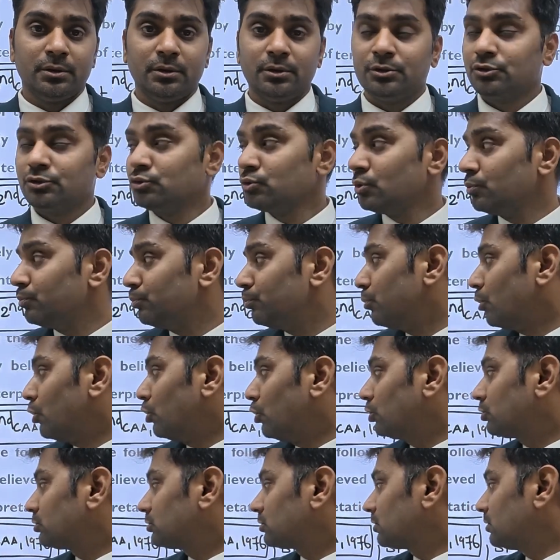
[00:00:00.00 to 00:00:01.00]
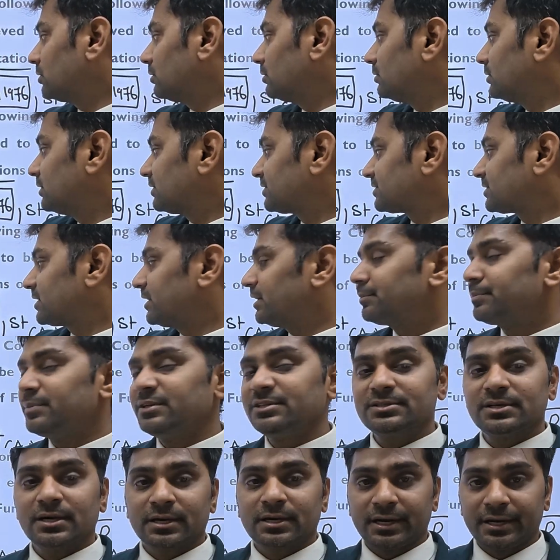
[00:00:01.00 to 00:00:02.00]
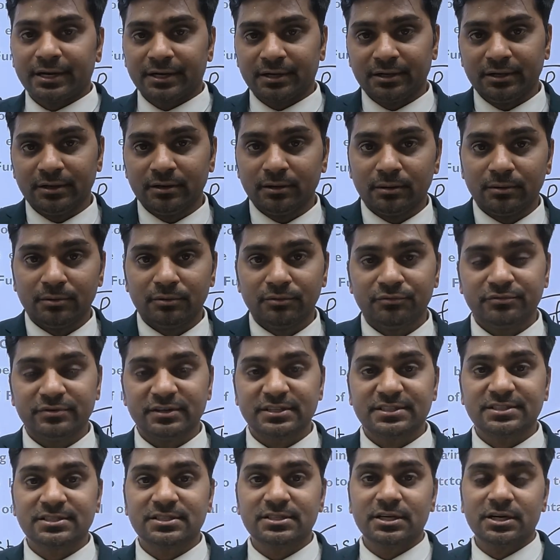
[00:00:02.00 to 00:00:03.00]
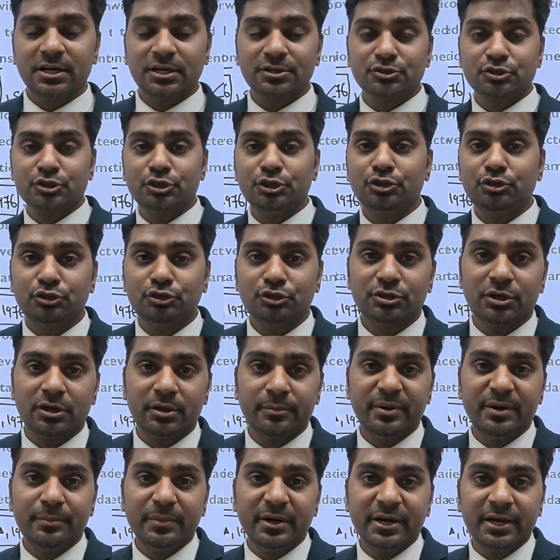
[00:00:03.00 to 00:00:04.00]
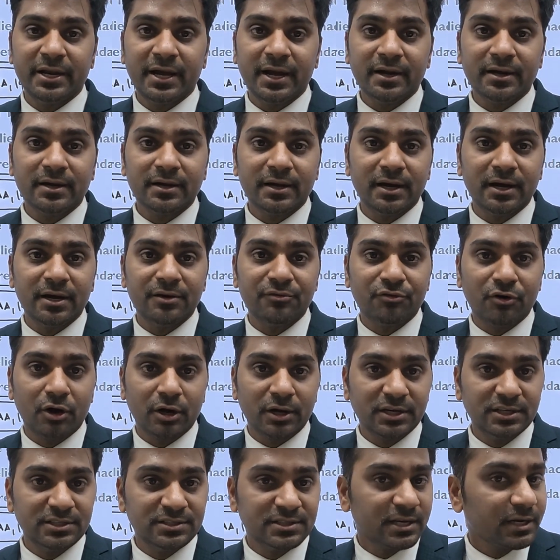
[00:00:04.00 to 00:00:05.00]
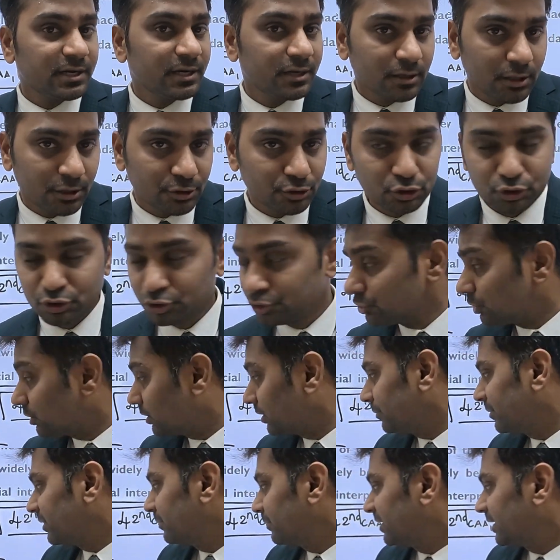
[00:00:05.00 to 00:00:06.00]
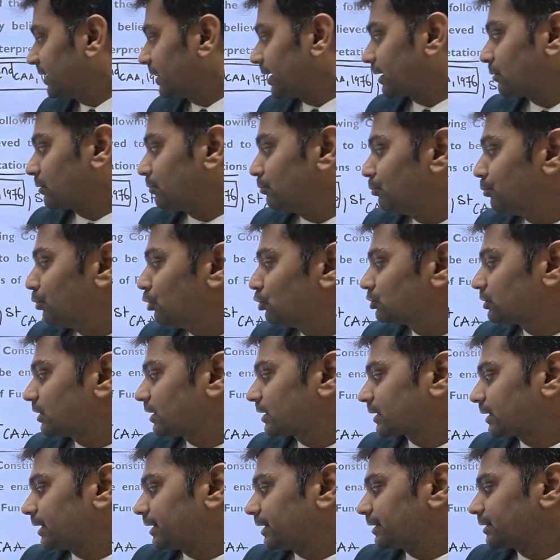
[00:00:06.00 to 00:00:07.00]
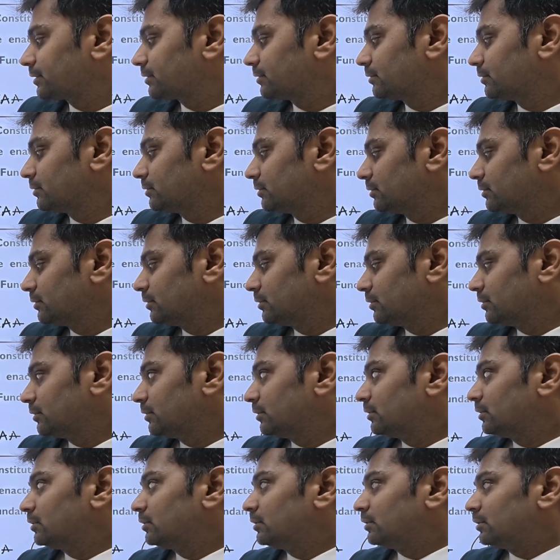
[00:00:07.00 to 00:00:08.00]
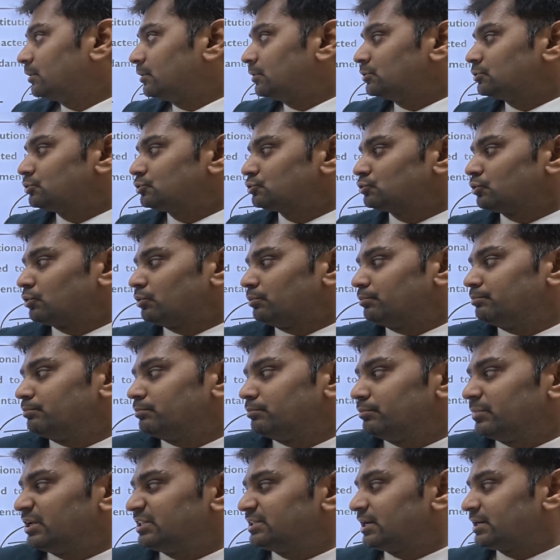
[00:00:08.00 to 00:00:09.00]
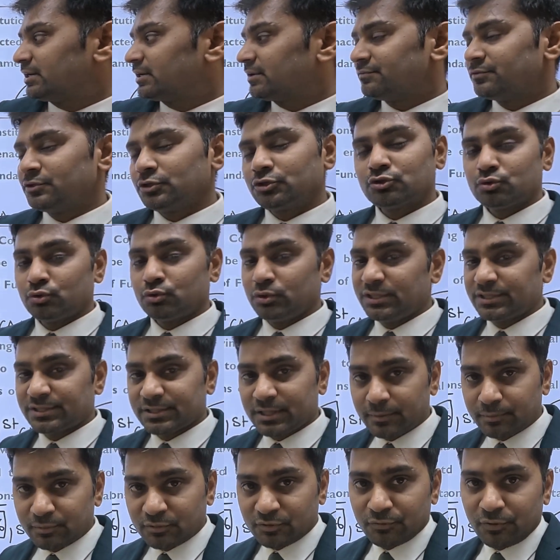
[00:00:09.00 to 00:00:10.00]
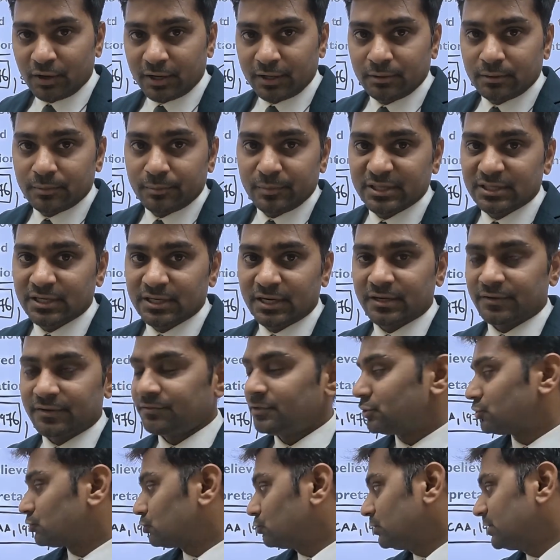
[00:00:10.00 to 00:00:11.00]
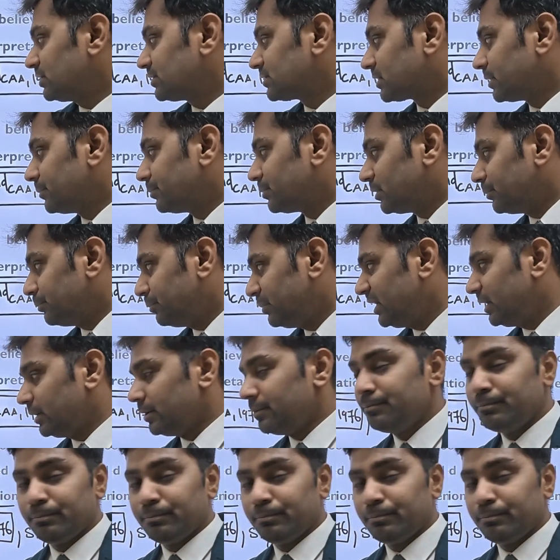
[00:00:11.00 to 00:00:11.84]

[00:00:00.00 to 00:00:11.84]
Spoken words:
So both the statements are correct here. First Constitutional Amendment Act and 42nd Constitutional Amendment Act, both are correct. So majority of the students kept 1, majority of the students kept B.